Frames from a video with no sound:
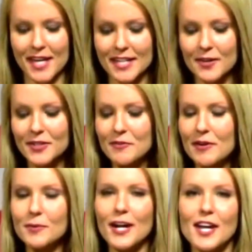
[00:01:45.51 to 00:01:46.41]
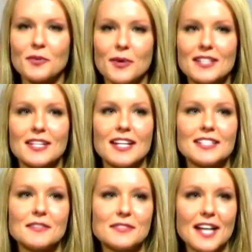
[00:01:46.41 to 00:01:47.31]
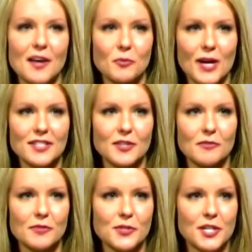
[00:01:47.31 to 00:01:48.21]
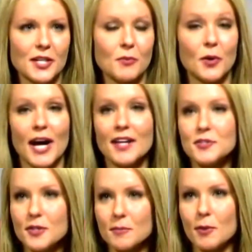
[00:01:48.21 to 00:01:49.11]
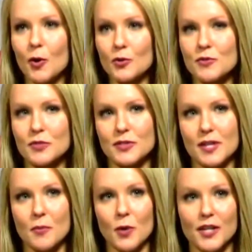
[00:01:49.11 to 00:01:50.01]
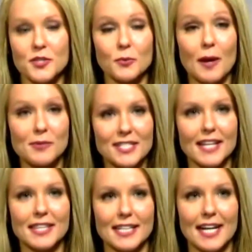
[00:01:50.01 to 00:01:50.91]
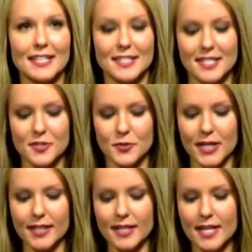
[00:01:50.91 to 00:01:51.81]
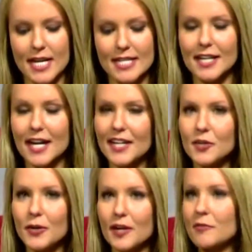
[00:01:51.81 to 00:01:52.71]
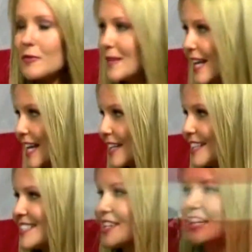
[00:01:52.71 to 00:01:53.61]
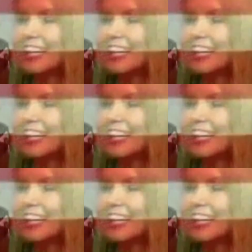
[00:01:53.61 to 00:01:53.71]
Now, on November 8th, residents of southwestern Virginia will head to the polls for someone to represent the 9th District. Tonight, you'll hear from the candidates on